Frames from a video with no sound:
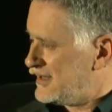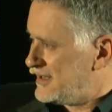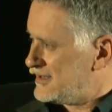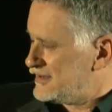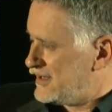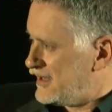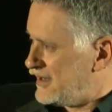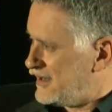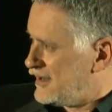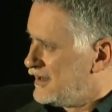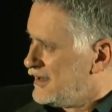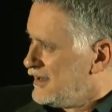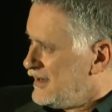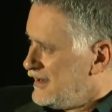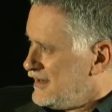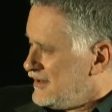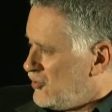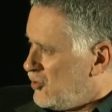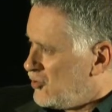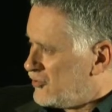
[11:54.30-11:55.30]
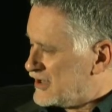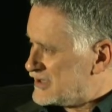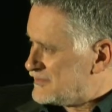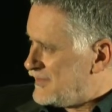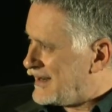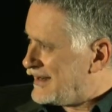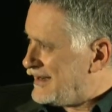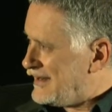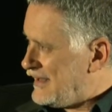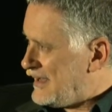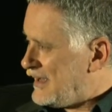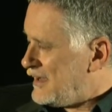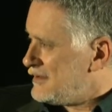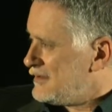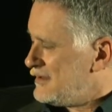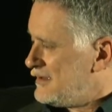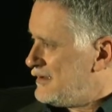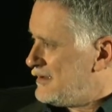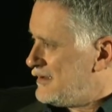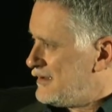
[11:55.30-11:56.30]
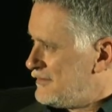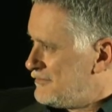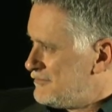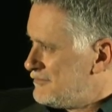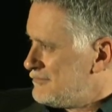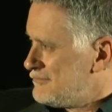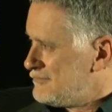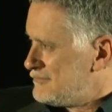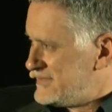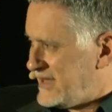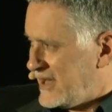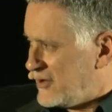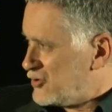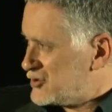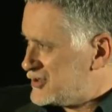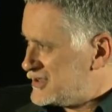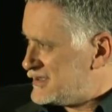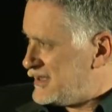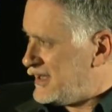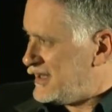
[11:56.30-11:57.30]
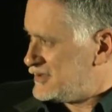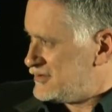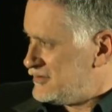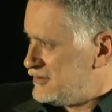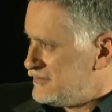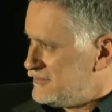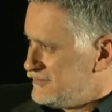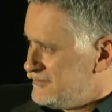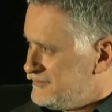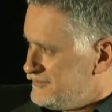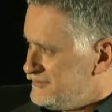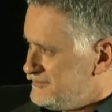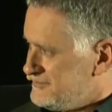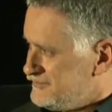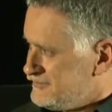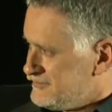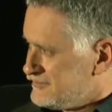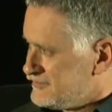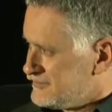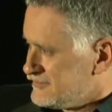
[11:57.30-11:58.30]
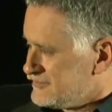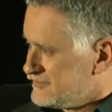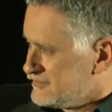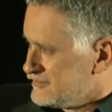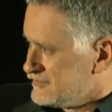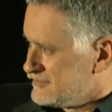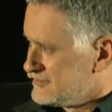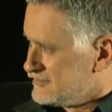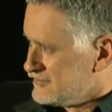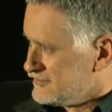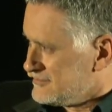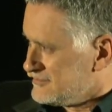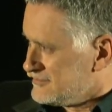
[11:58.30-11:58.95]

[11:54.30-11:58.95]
When, you know, you lose the place where you grew up, where you belong,